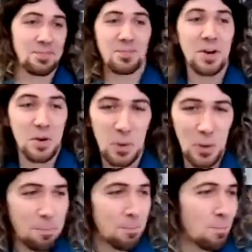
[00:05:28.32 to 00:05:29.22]
Very
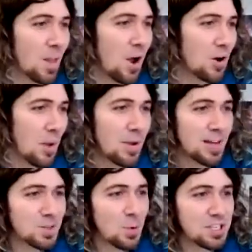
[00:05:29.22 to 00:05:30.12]
cool. Okay.
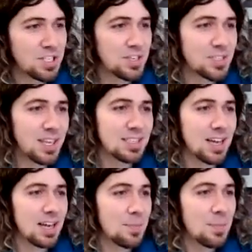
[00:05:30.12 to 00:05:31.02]
Question here says,
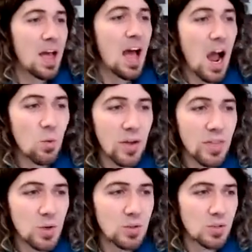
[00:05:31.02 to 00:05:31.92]
I read
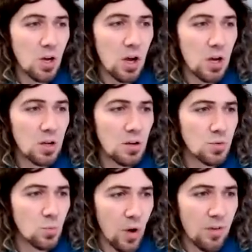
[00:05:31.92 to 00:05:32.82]
that you saw
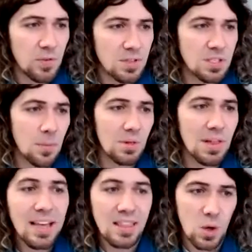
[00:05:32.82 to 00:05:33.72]
reference some
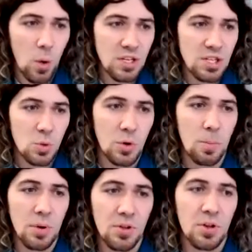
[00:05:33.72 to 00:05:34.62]
length equations when you
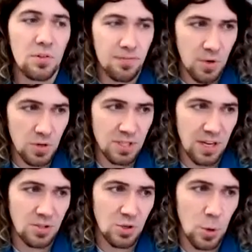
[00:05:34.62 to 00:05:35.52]
were building your first
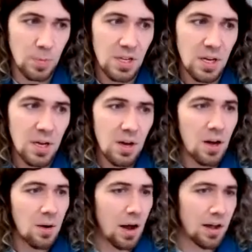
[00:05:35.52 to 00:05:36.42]
set of tubes.
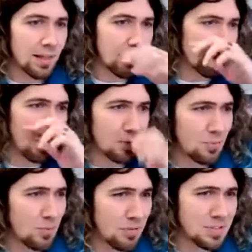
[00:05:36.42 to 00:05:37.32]
I think it was already
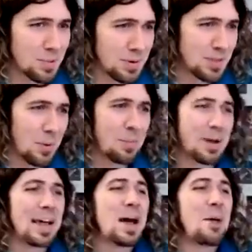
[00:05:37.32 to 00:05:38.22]
referenced about somewhat, but